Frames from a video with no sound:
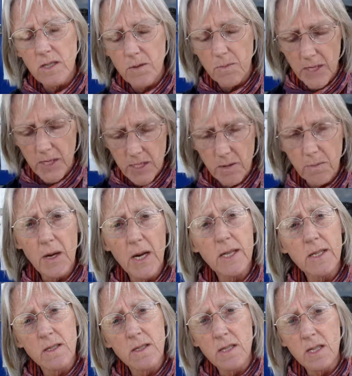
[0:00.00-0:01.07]
The planting
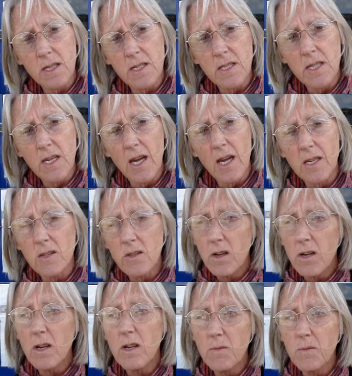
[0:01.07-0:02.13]
patterns contain not
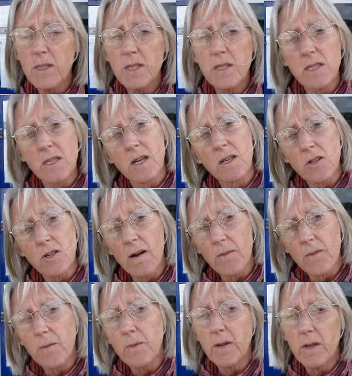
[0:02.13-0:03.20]
only within sun
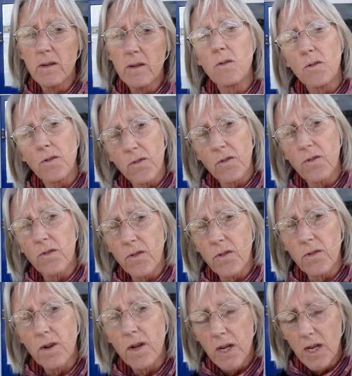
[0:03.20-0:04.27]
traps but in all sorts
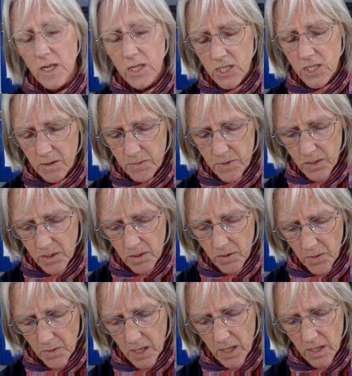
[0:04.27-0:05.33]
of shapes you can
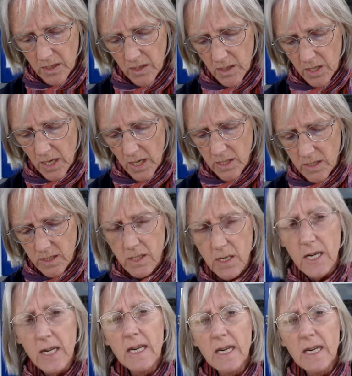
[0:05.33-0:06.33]
make in your garden.